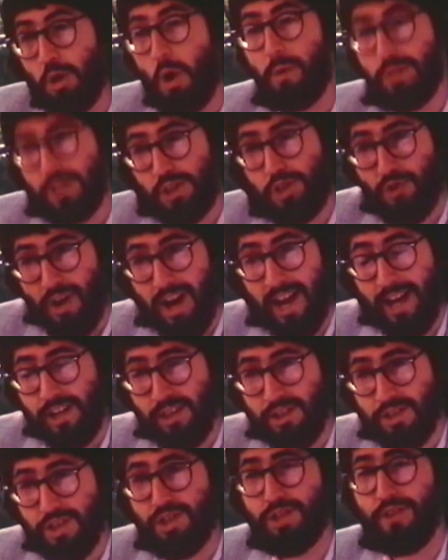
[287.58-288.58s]
always strange.
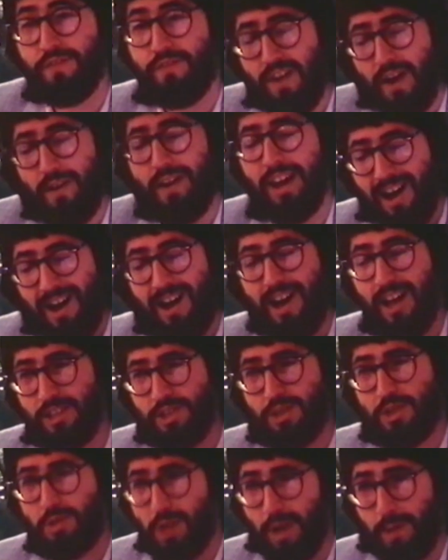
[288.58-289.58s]
It's a very
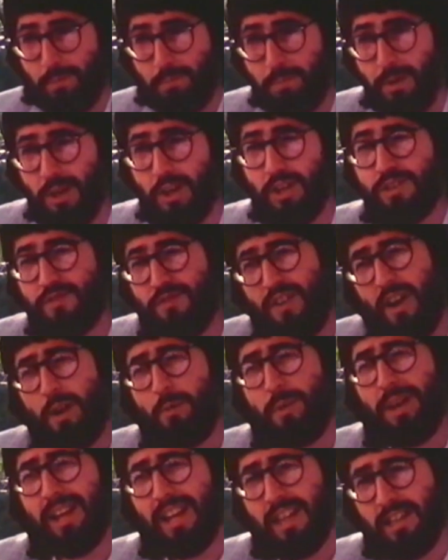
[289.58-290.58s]
odd script because it's very
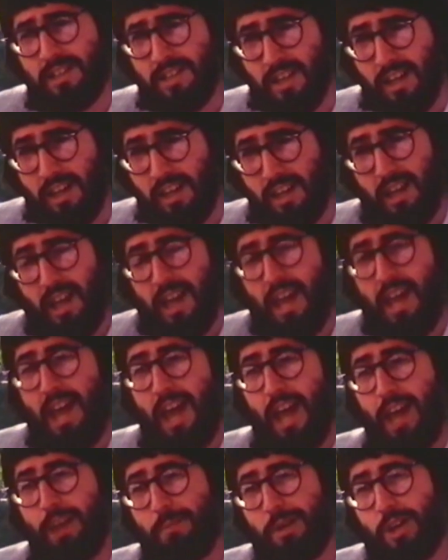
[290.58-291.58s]
realistic,
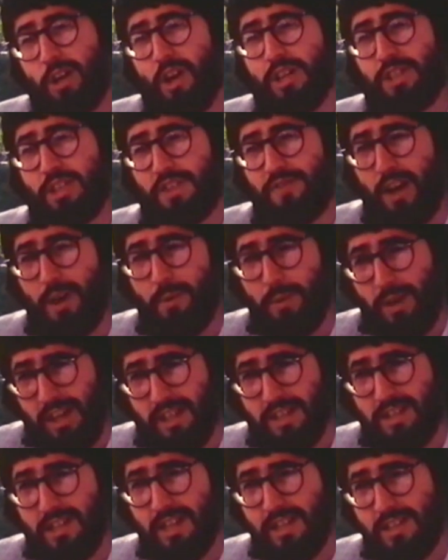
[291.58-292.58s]
and because it's very
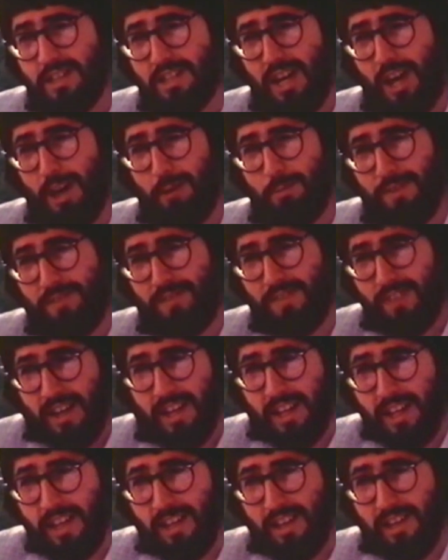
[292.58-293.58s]
realistic, it's terribly
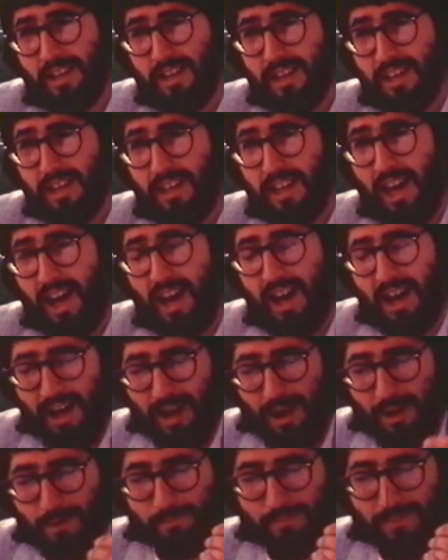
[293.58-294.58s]
funny.
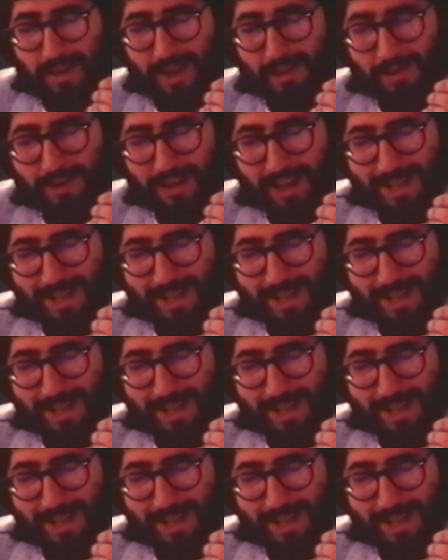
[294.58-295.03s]
Um, how can I